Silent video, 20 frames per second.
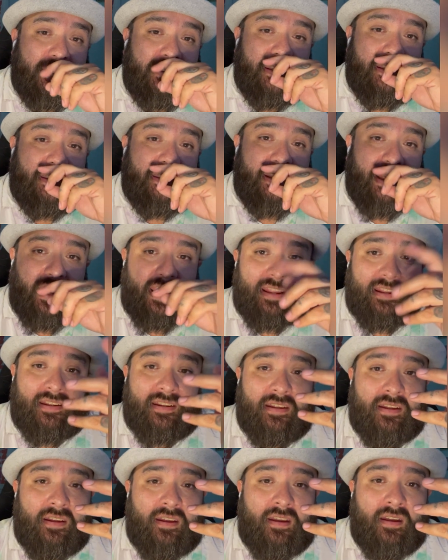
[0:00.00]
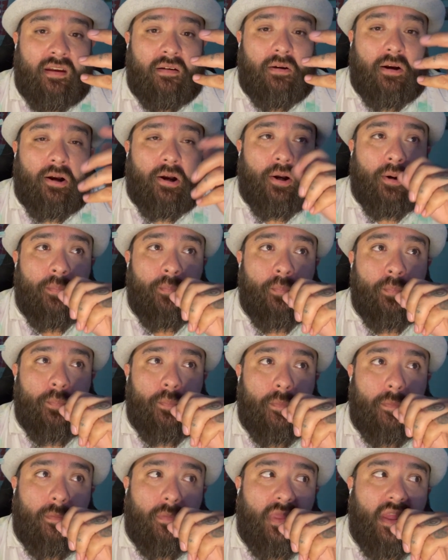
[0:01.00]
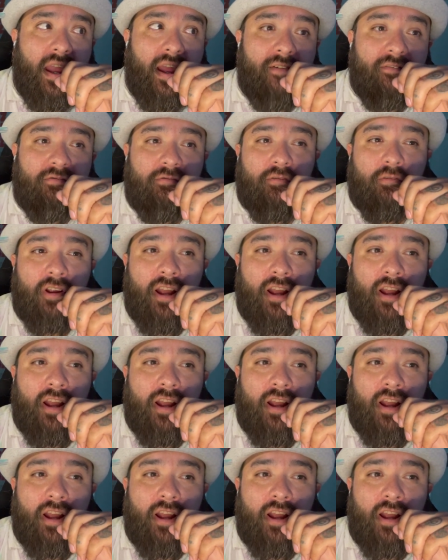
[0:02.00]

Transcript: the day. I've